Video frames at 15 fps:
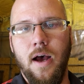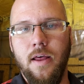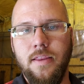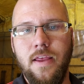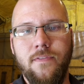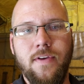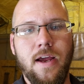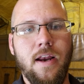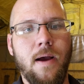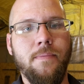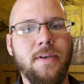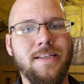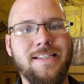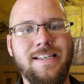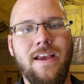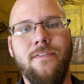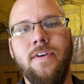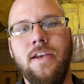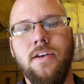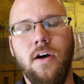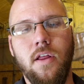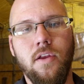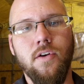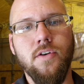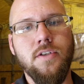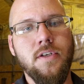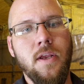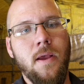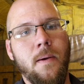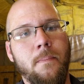They've got up to
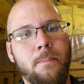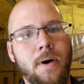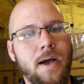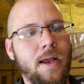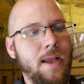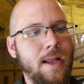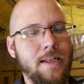$70. But